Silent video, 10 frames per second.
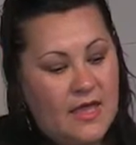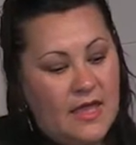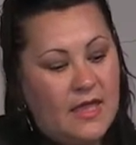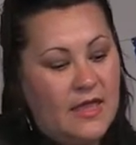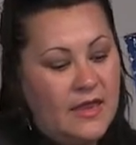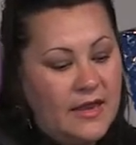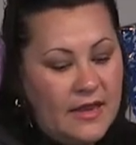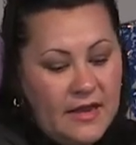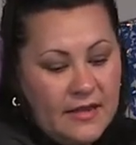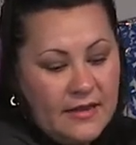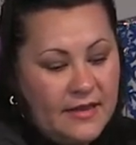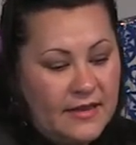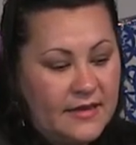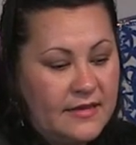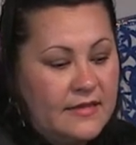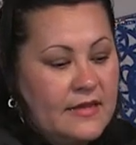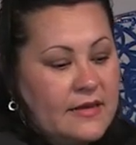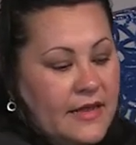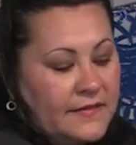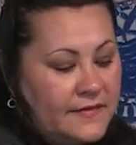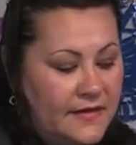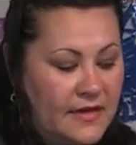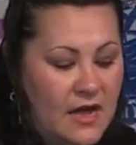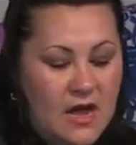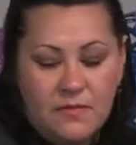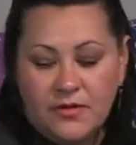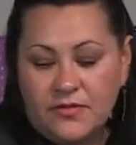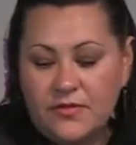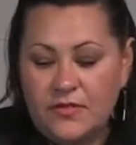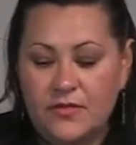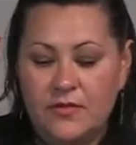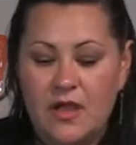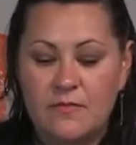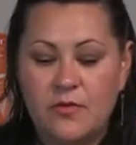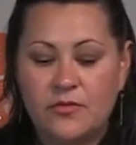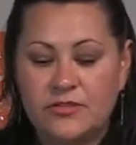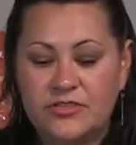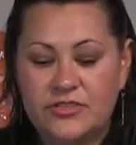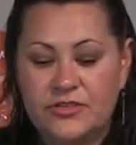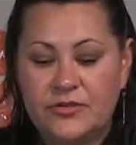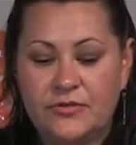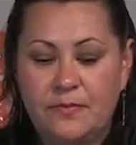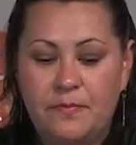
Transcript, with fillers: And then the next thing I'm gonna do, I'm going to